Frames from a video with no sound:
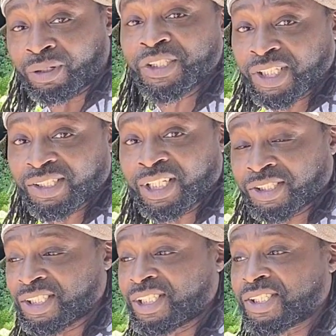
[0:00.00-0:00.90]
Pardon me,
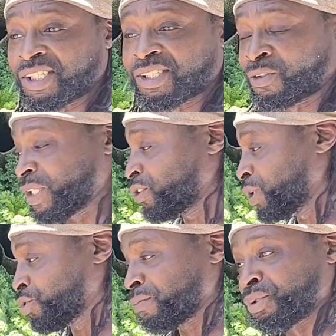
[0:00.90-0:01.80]
66
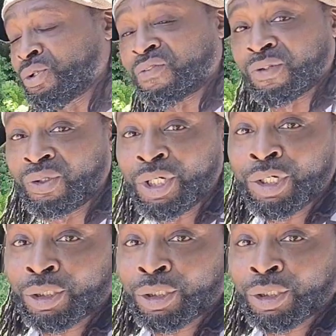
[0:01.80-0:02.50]
degrees, which was beautiful.